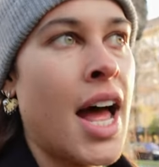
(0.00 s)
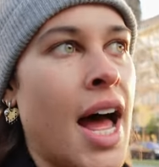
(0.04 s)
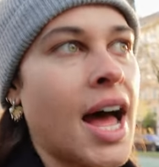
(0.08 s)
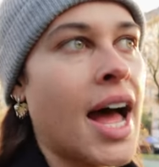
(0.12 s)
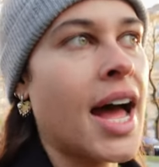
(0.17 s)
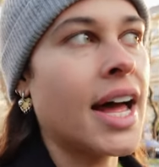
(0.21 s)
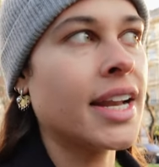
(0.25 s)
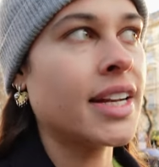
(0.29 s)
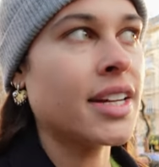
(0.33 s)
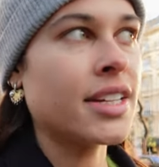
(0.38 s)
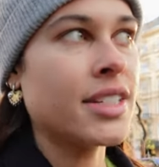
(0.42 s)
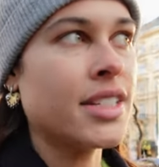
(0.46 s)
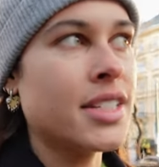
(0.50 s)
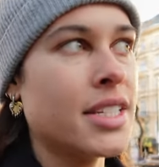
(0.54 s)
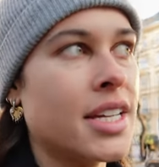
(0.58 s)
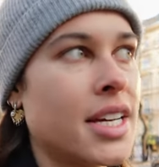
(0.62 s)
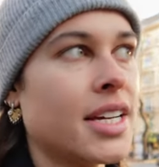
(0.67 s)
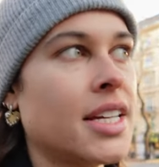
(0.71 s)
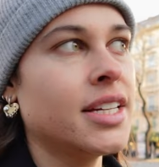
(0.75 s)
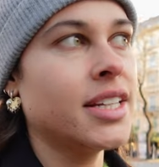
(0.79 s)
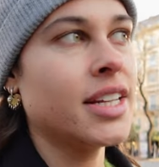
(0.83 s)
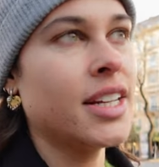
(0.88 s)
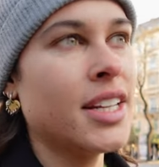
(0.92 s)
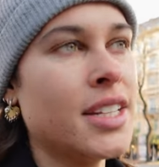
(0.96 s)
And I'd
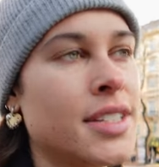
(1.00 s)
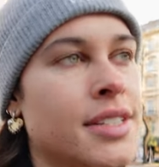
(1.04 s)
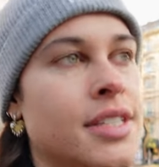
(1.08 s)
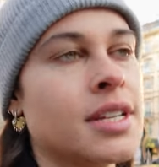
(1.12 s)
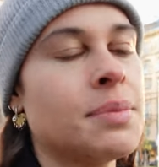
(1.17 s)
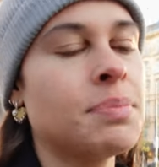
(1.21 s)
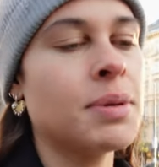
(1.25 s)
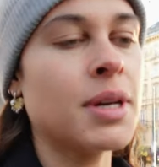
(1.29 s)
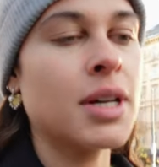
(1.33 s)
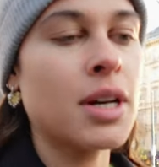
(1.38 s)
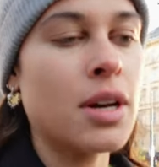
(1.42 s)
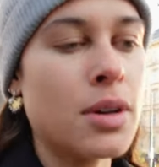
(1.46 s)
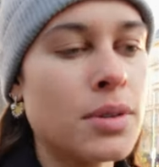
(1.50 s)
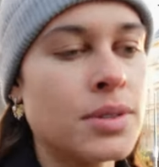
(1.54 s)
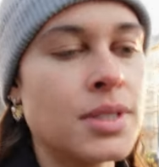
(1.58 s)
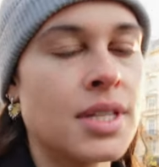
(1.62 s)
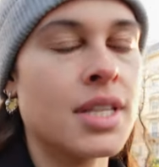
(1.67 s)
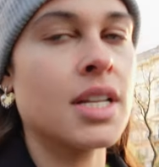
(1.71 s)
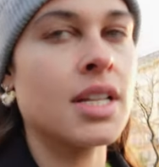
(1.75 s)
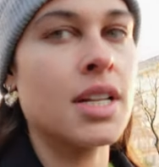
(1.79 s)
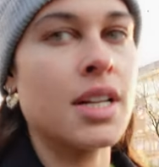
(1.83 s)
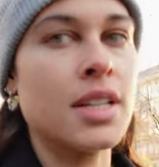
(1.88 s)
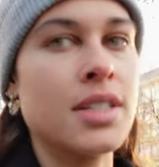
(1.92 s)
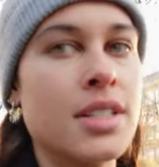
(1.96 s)
say it's a bit colder
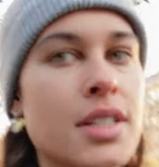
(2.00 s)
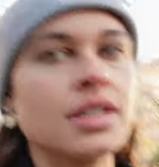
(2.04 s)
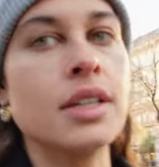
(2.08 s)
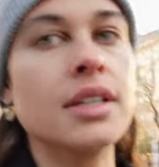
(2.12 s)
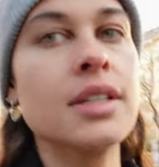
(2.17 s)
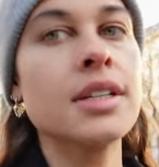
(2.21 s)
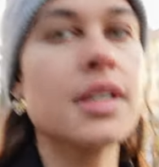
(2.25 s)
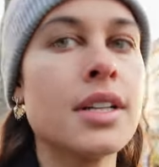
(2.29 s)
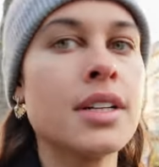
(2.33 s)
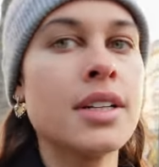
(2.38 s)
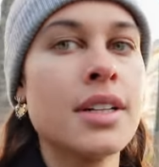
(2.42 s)
than London.